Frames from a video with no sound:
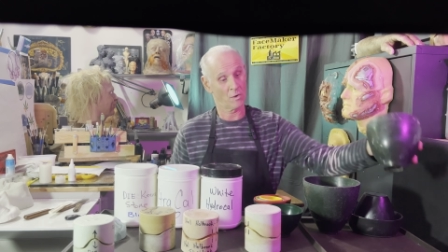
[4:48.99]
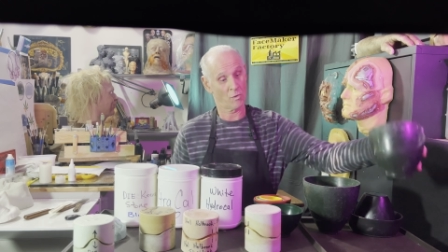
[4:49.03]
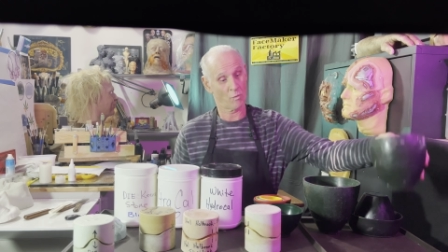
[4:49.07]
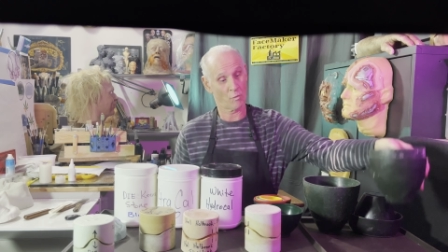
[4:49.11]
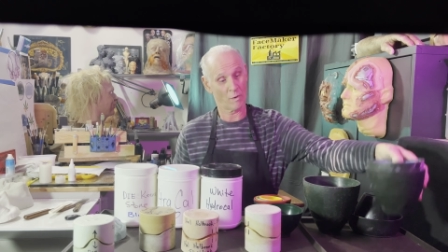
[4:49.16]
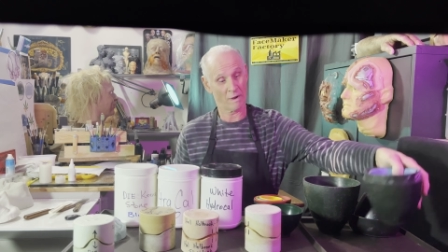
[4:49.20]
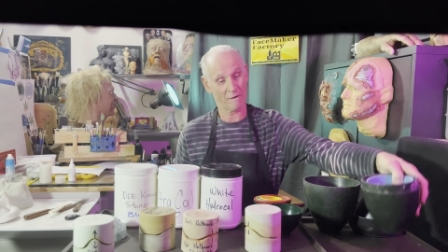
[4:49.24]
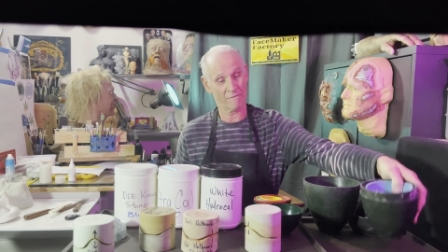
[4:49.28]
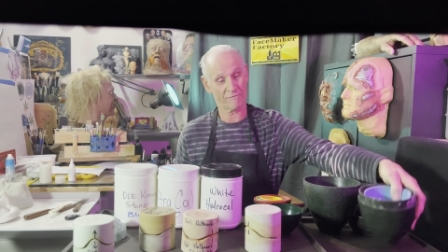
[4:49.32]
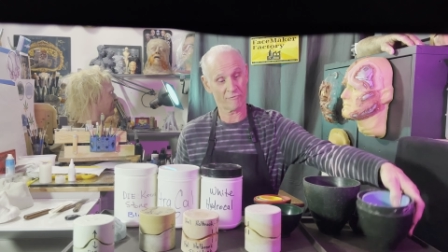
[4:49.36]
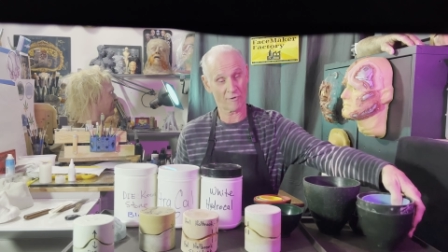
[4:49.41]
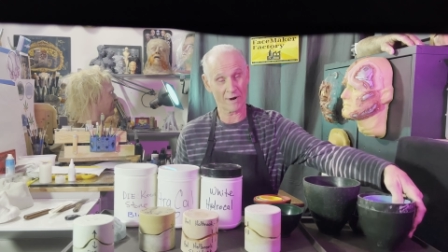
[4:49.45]

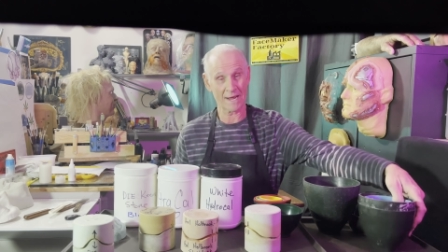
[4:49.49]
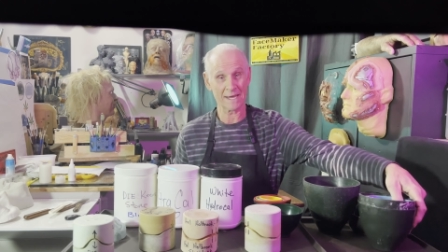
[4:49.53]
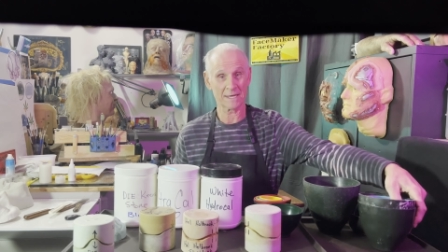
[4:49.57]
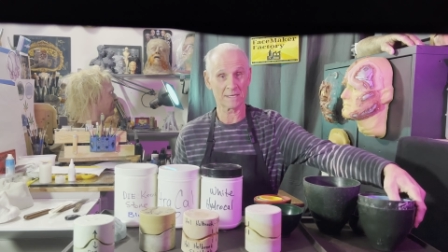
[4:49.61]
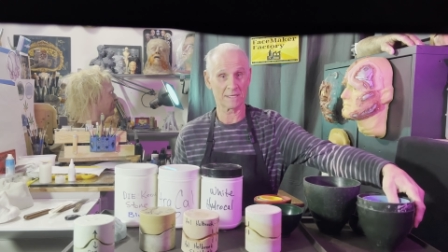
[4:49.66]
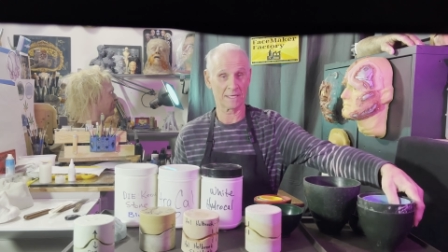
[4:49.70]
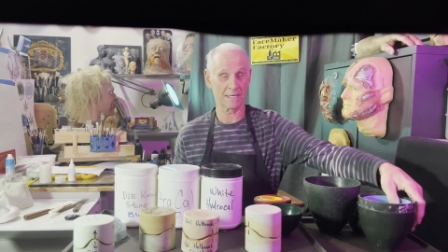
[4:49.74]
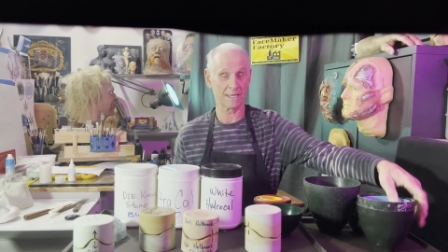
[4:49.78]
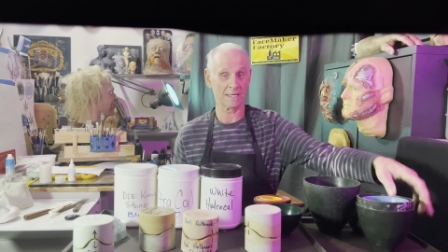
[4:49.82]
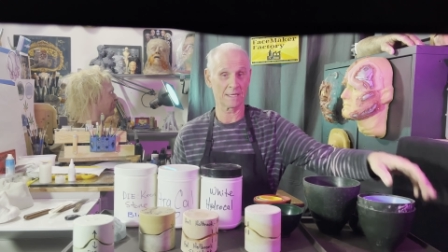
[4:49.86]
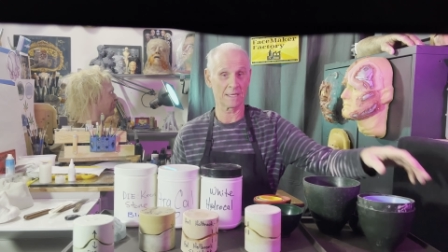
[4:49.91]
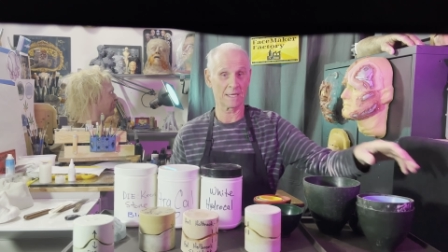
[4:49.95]
Well,
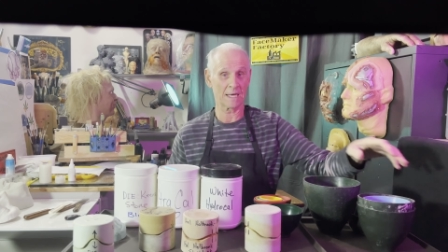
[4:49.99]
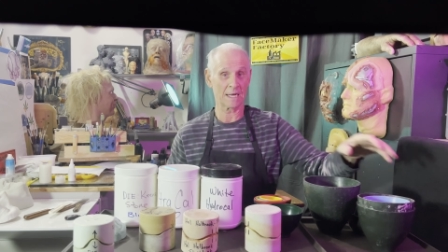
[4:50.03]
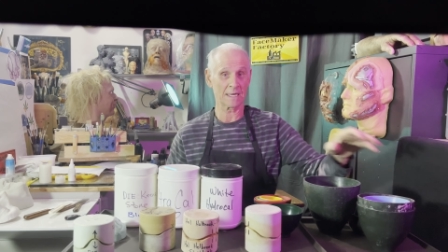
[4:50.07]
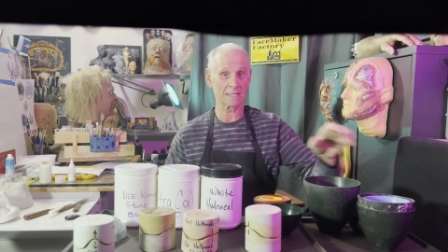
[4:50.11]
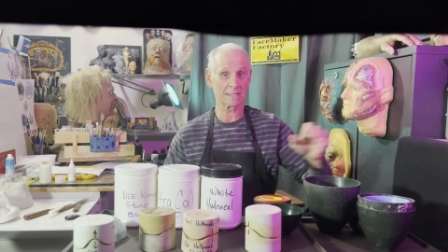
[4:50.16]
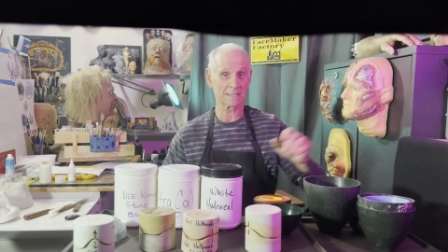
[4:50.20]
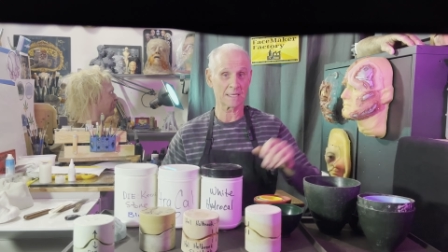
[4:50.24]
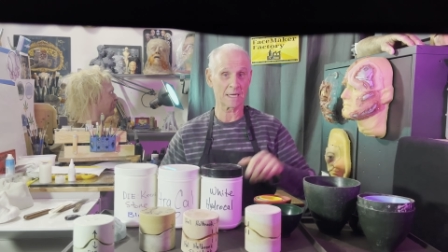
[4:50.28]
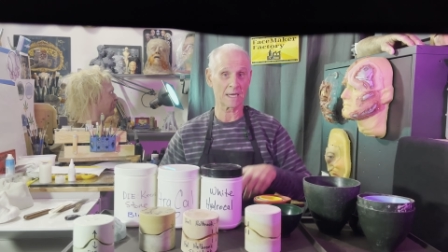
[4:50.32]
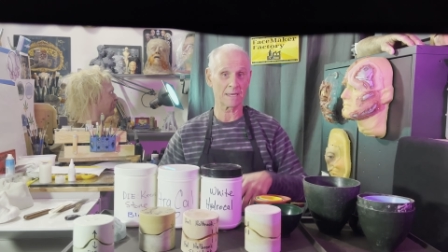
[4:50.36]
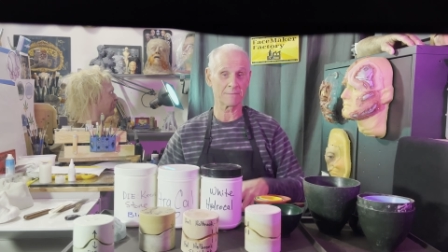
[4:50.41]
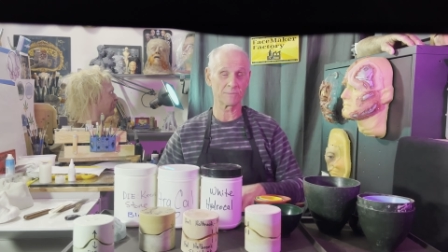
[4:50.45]
frankly, a lot of
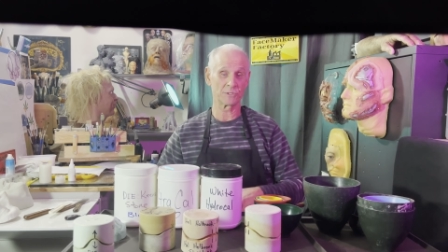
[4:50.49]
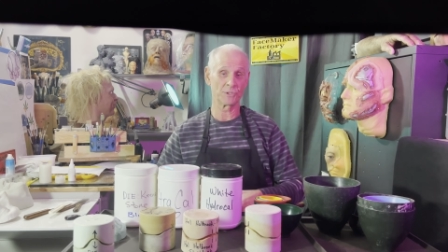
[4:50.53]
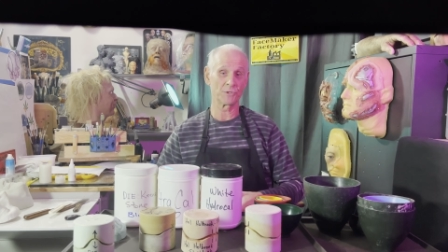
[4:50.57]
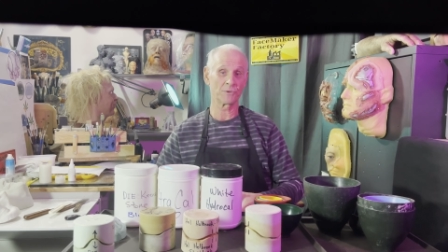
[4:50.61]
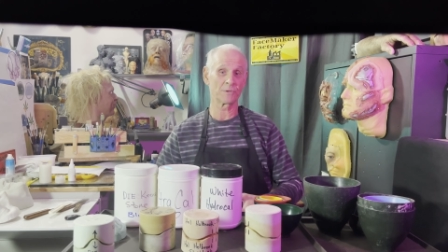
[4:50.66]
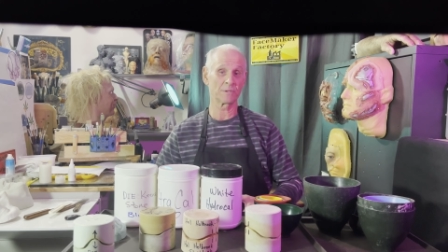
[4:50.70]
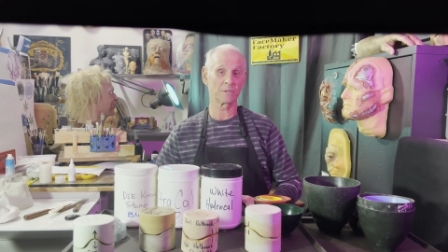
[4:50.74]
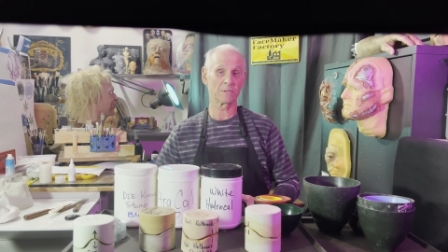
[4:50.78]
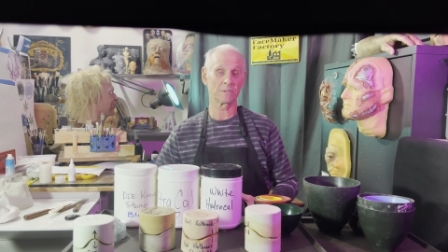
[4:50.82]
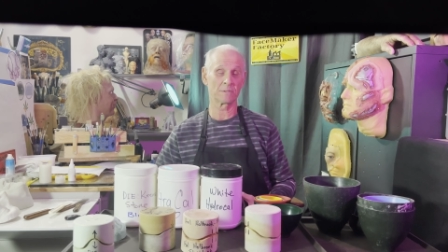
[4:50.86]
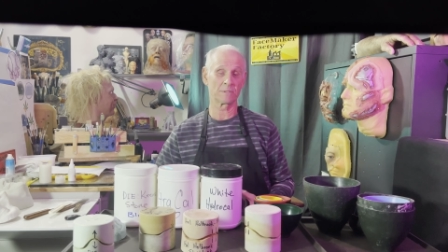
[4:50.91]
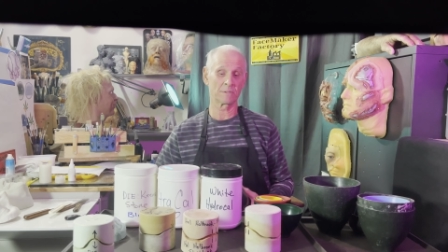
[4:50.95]
times you
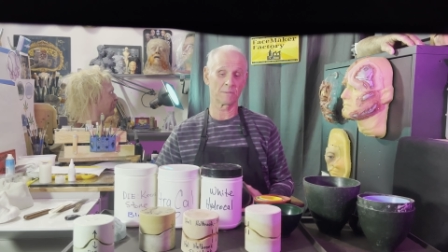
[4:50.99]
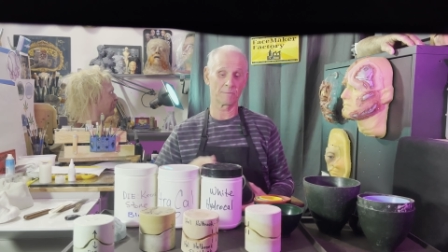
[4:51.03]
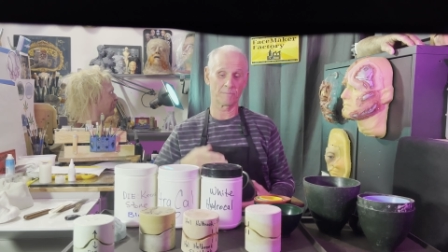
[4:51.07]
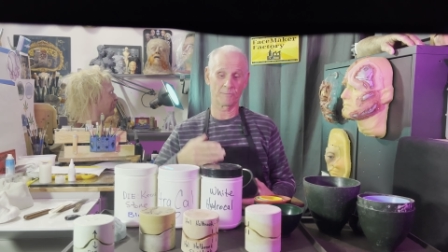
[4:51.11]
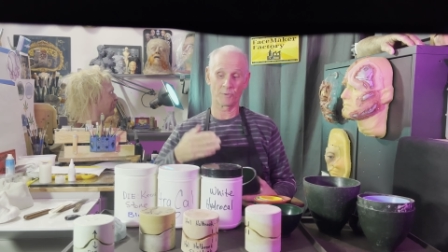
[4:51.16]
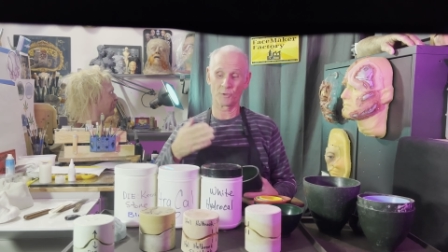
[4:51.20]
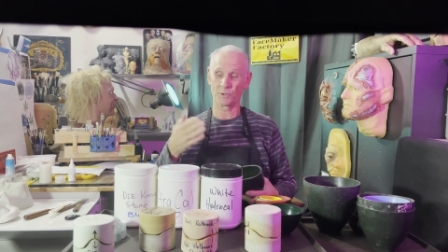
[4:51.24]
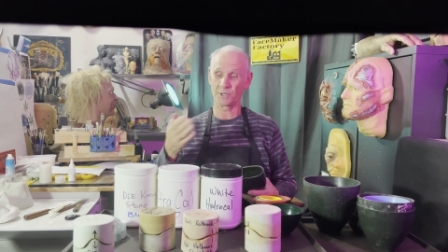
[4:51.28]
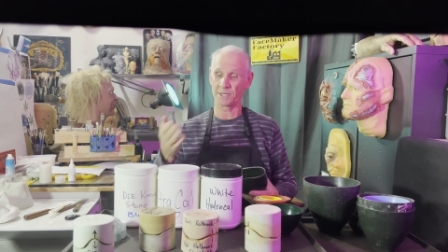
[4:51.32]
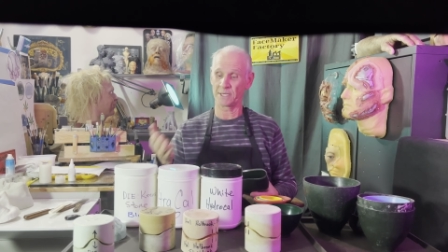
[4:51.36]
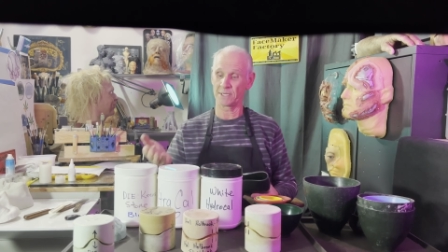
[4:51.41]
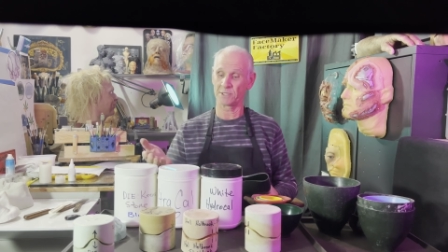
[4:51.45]
can
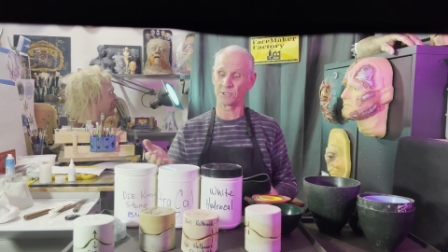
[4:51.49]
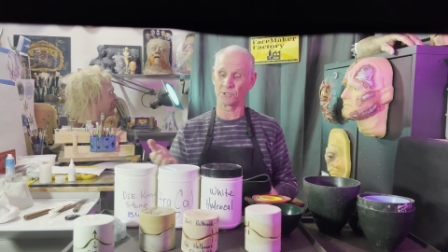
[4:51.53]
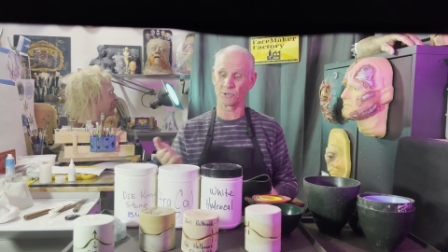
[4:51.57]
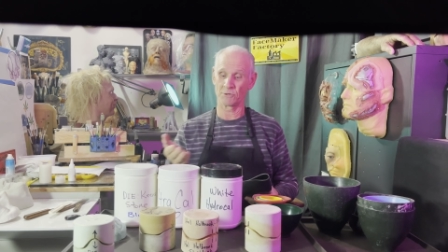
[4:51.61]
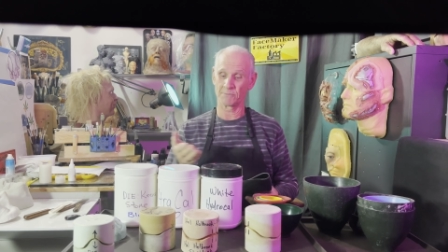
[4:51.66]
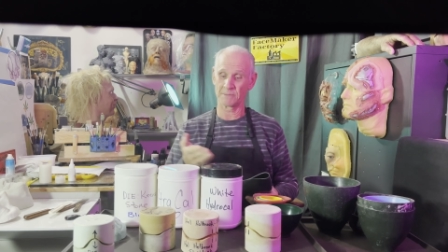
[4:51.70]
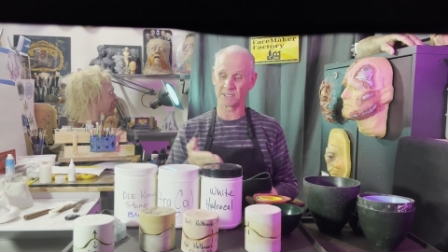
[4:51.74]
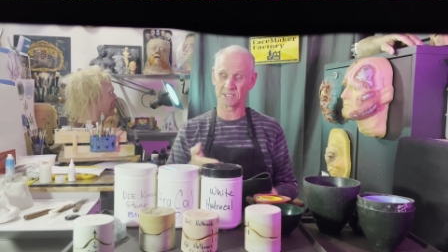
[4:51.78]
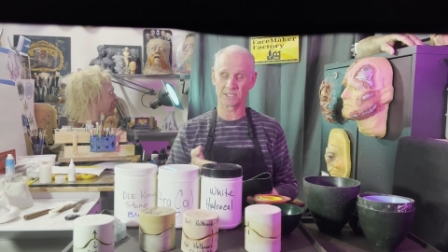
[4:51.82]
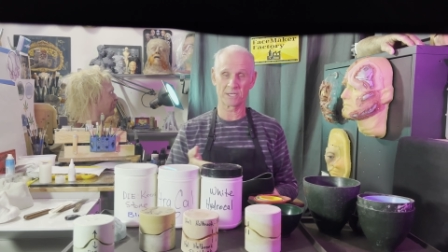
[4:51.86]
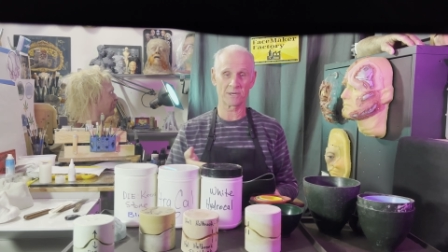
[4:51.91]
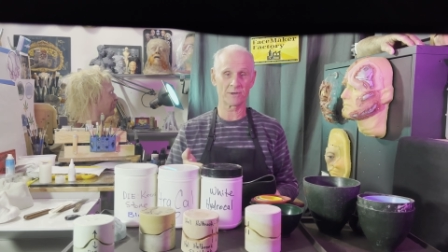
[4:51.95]
put in your
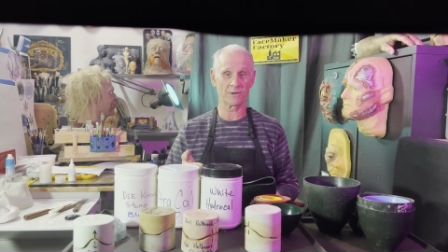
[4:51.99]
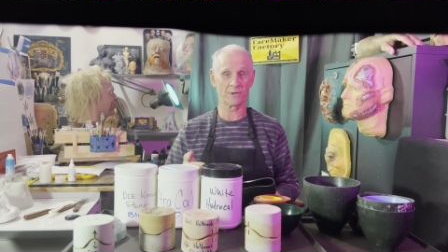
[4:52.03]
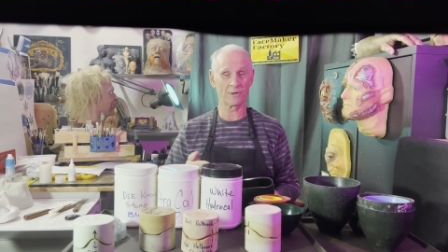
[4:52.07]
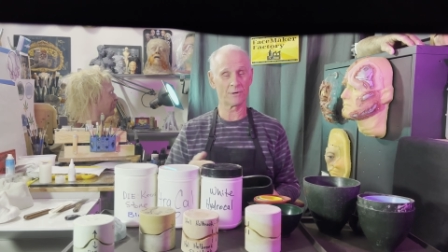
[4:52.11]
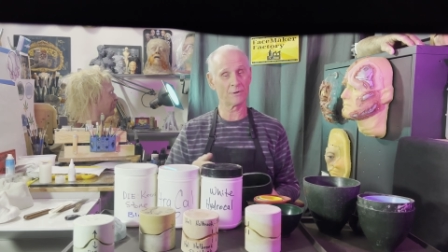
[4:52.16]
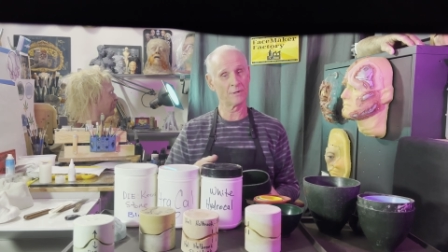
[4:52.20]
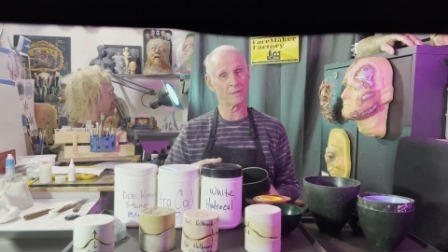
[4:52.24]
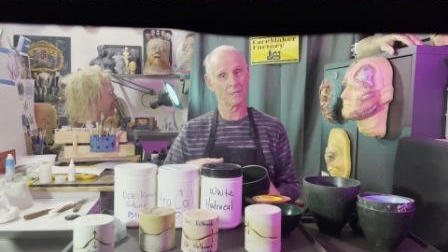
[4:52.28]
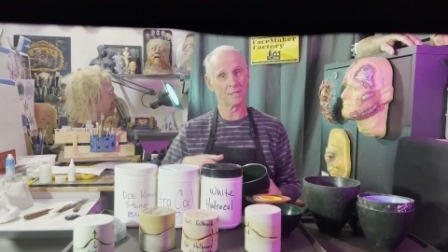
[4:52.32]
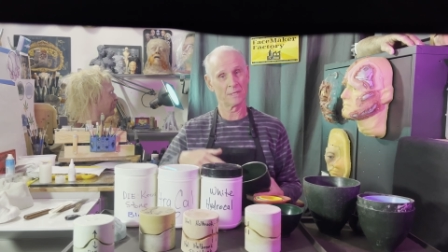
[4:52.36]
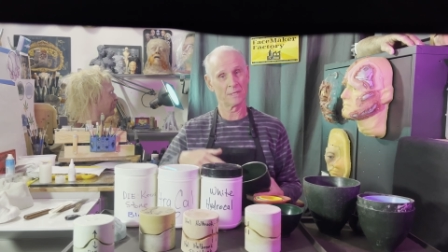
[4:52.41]
material